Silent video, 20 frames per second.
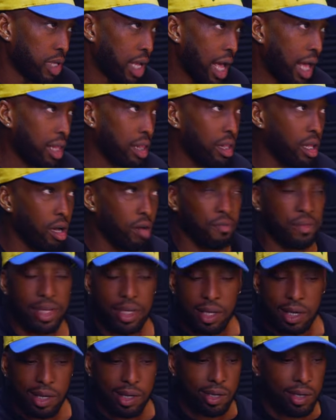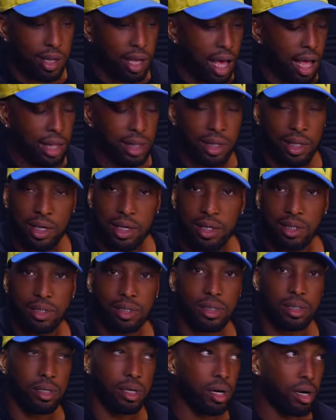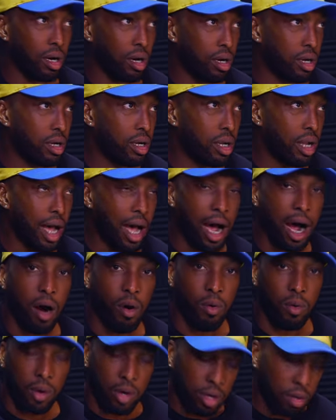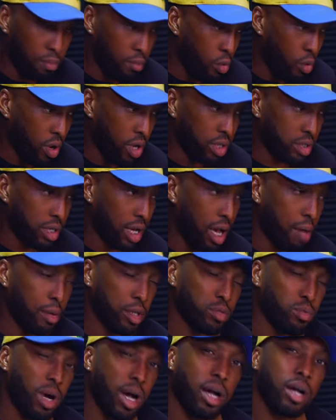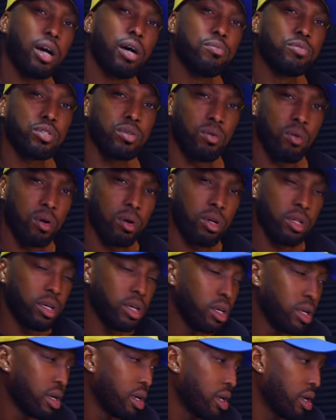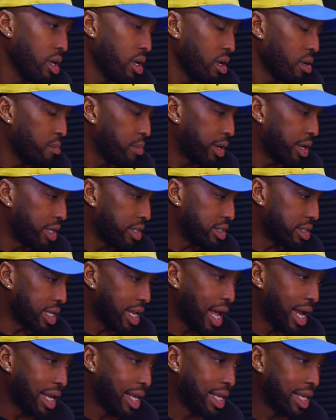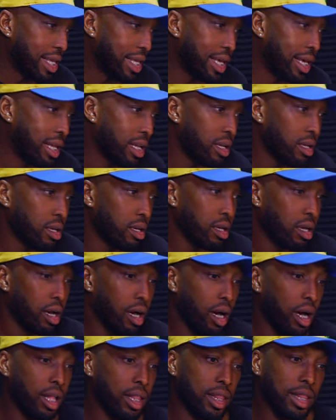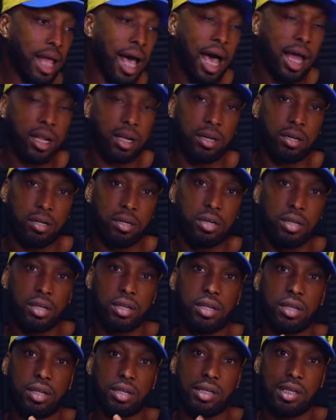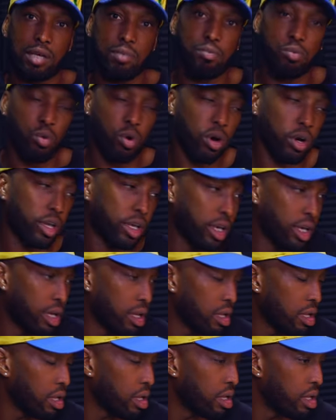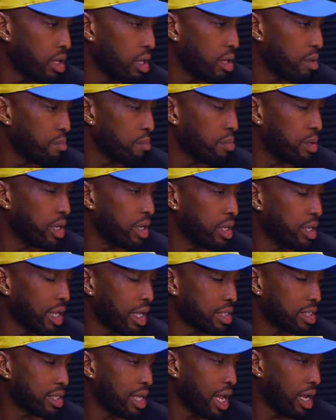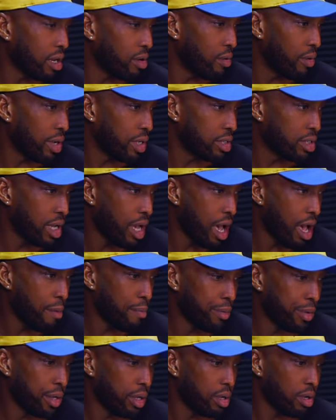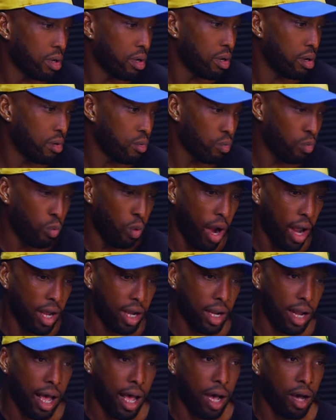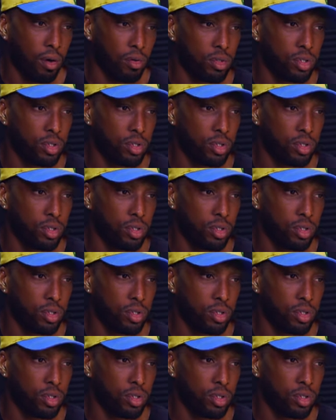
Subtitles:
I love to get at least a good hour in the morning time. That's why I come so early, because then I can get a lot of good deep work in. But that's not going to happen right now.